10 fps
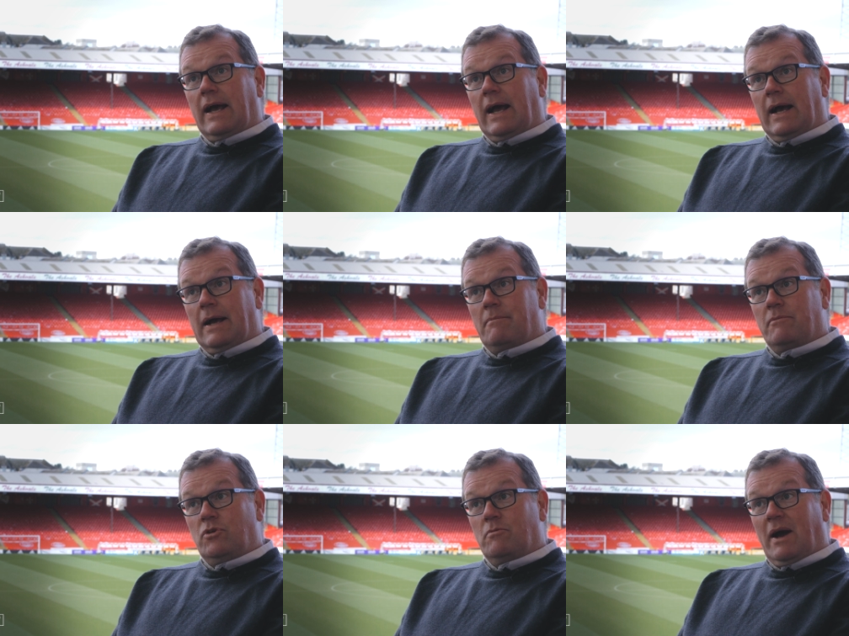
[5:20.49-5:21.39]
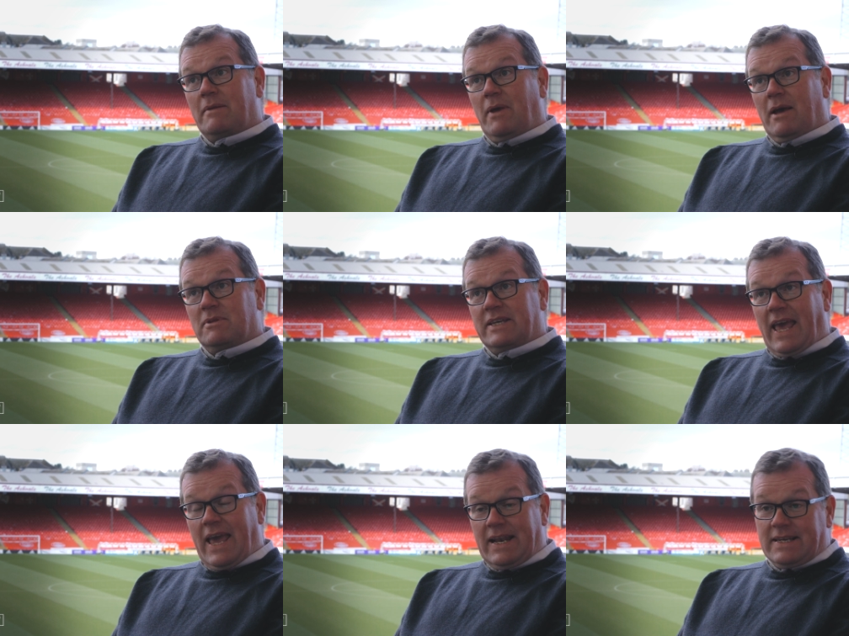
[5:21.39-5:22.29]
Um, you might be able to
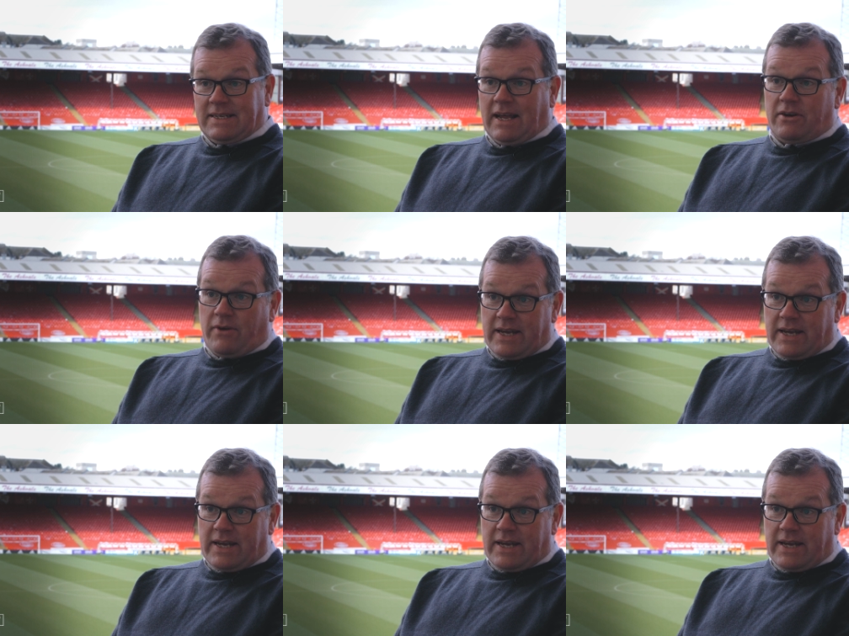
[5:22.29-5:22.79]
get in as an under